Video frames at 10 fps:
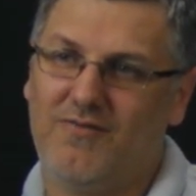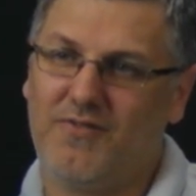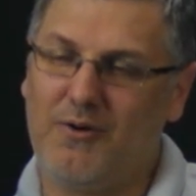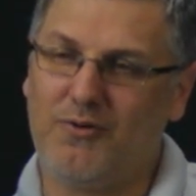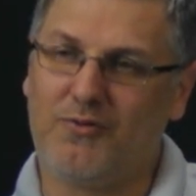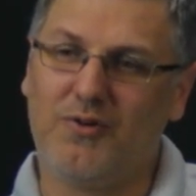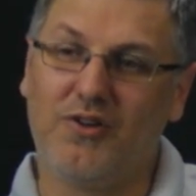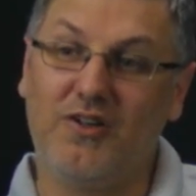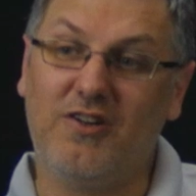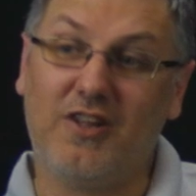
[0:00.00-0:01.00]
I was
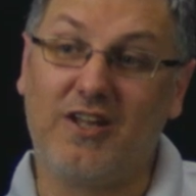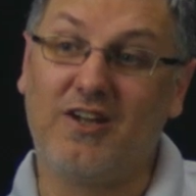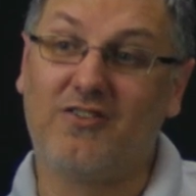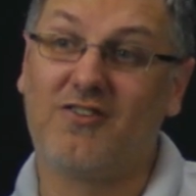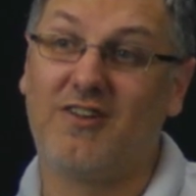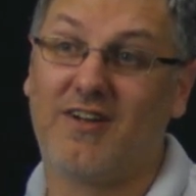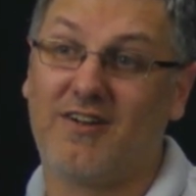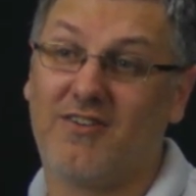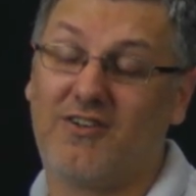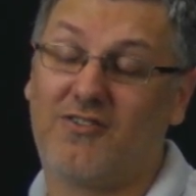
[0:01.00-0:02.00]
really like yesterday
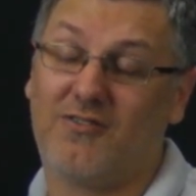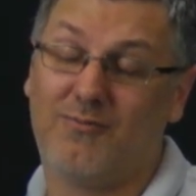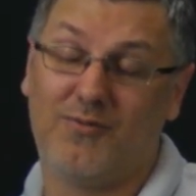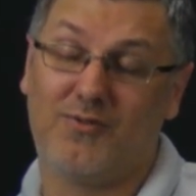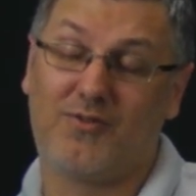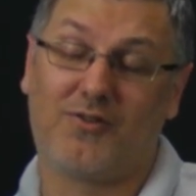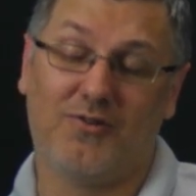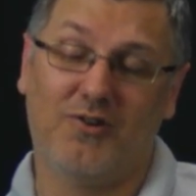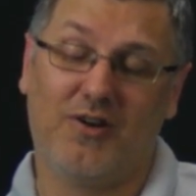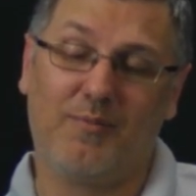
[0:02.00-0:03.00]
thinking like,
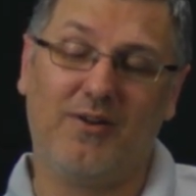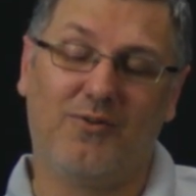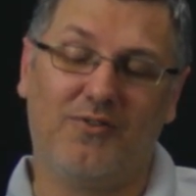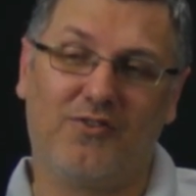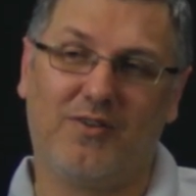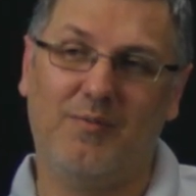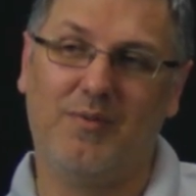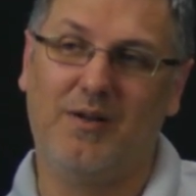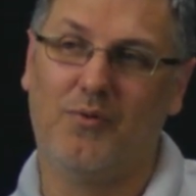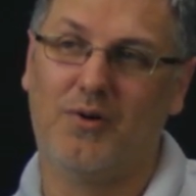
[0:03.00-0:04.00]
screw it, I'm not doing the stream
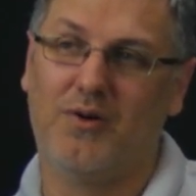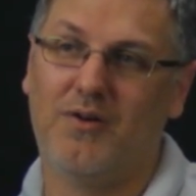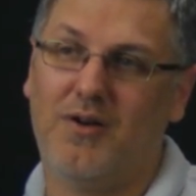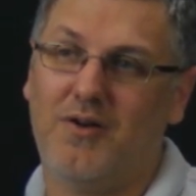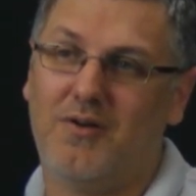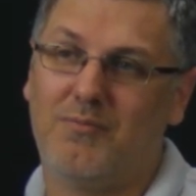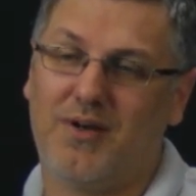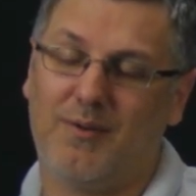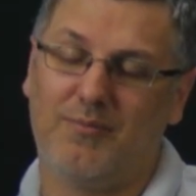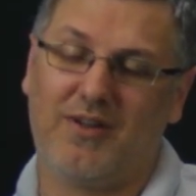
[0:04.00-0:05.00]
anymore. But
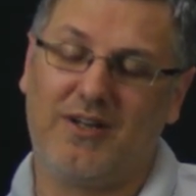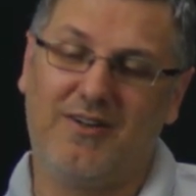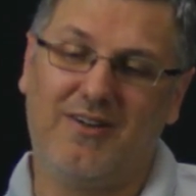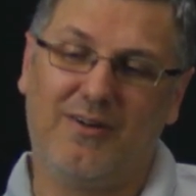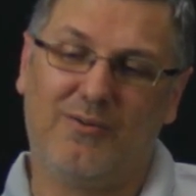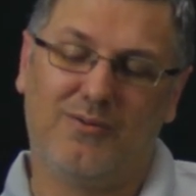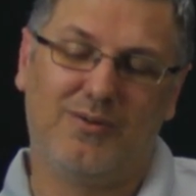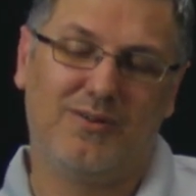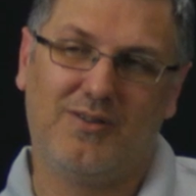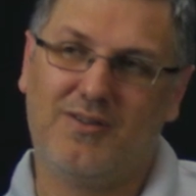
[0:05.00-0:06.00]
I'm like, you know,
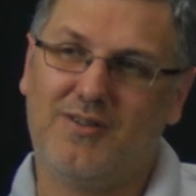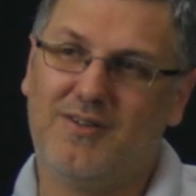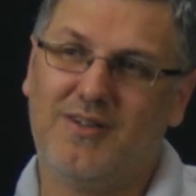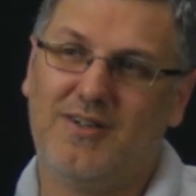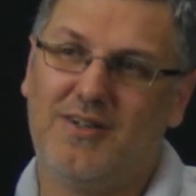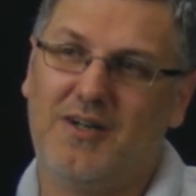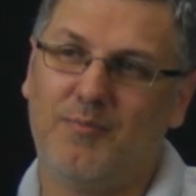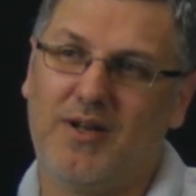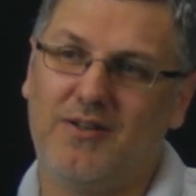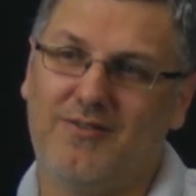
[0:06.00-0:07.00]
I'm
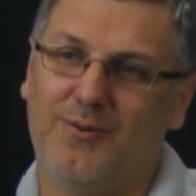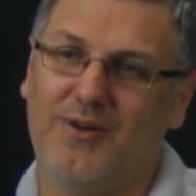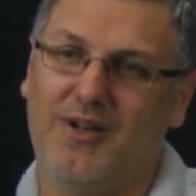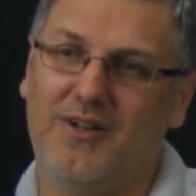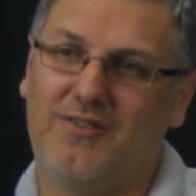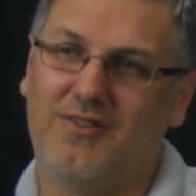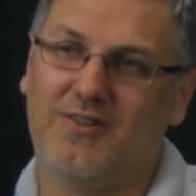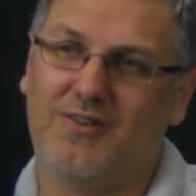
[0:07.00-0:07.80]
not doing it.